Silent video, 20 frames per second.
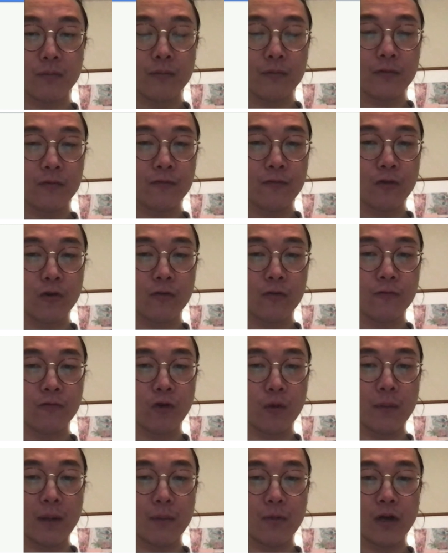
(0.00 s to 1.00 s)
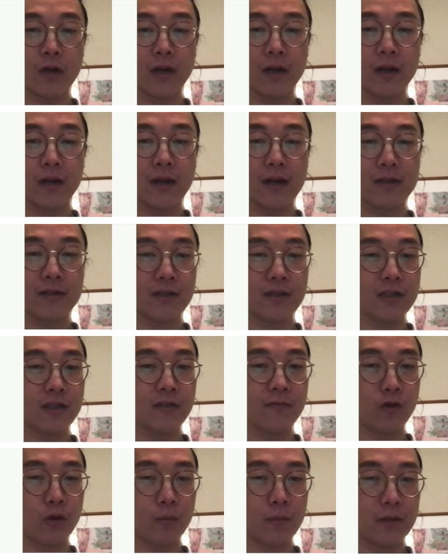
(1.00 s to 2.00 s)
for memory on
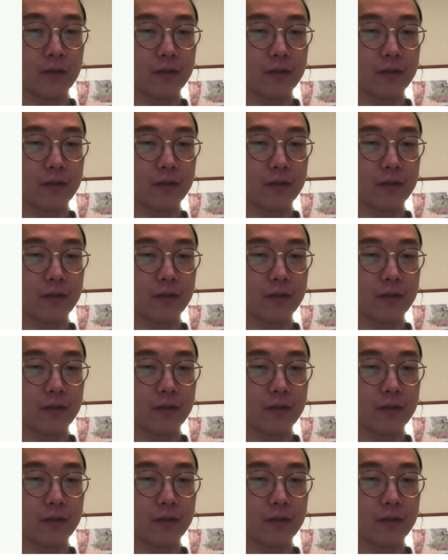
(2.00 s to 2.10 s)
64-bit.